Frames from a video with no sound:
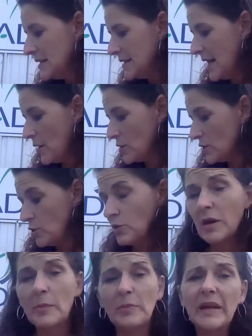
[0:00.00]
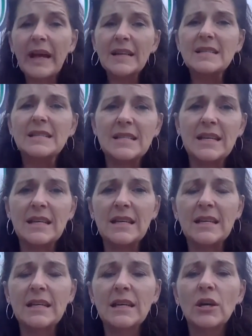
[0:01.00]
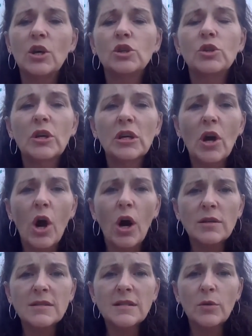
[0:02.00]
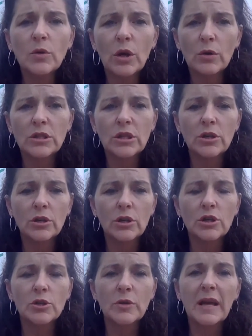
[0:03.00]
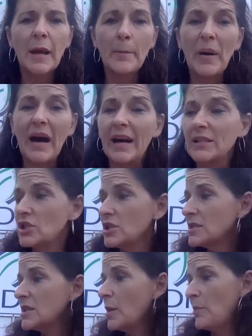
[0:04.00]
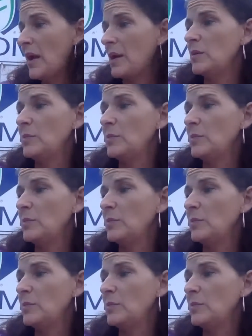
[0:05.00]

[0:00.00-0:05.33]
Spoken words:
Now, so you can plant a seed. You can also go to your nursery and buy just a baby